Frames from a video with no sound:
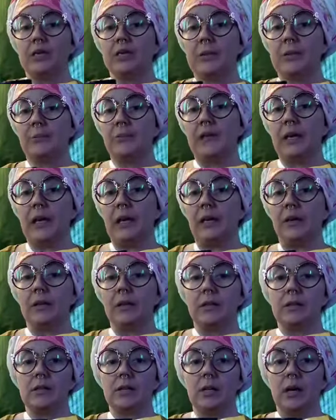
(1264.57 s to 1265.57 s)

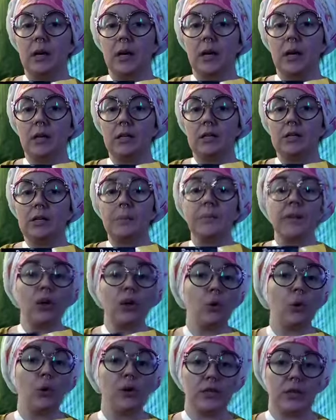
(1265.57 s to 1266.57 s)
something uh,
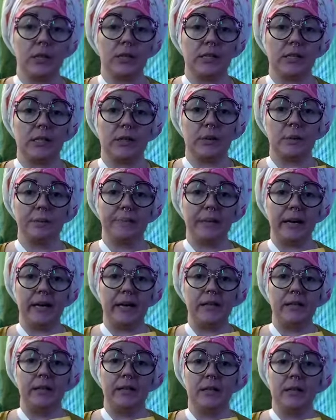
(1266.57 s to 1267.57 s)
something gorgeous,
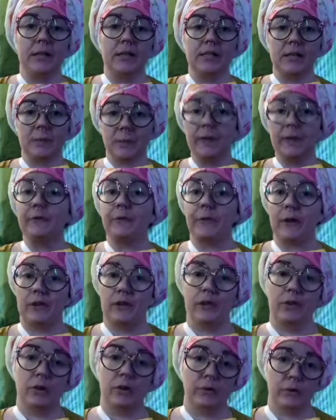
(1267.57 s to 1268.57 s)
but something
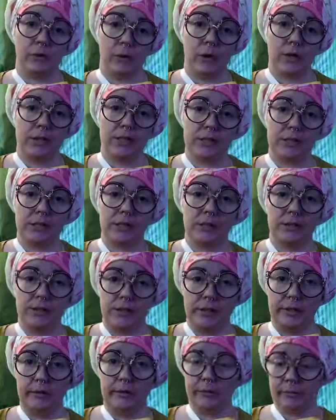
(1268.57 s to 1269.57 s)
functional, of course,
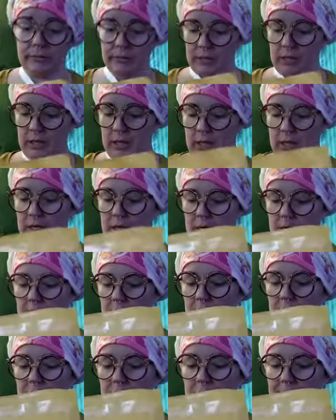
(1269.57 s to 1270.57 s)
too.
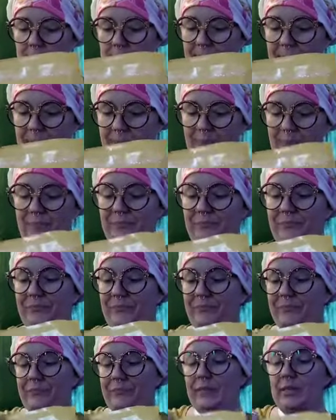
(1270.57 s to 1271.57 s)
Um,
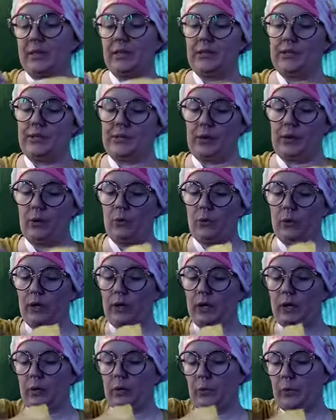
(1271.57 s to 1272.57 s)
so
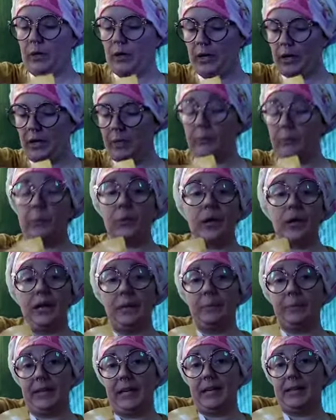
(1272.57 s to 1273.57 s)
we're we're gonna we're
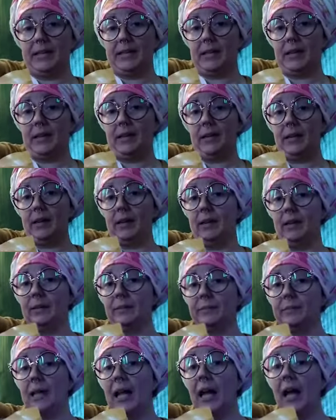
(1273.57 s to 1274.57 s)
gonna plant it.
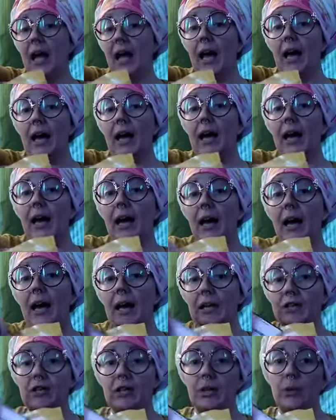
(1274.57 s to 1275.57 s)
Um, so many seeds.
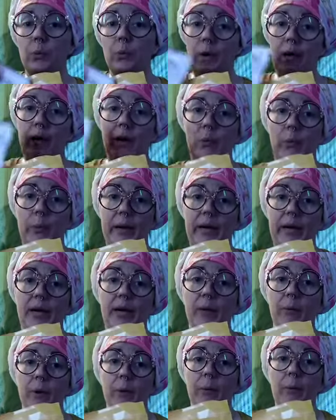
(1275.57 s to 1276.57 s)
Actually, where
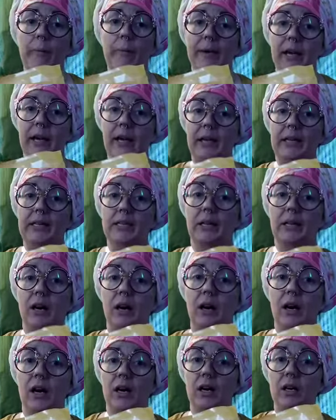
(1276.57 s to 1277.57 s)
we where we buried
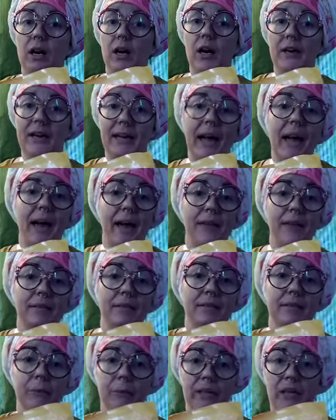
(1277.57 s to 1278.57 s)
our our cat
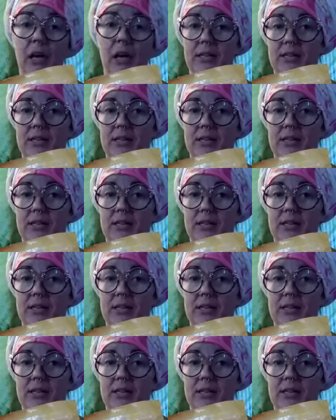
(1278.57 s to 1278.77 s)
that we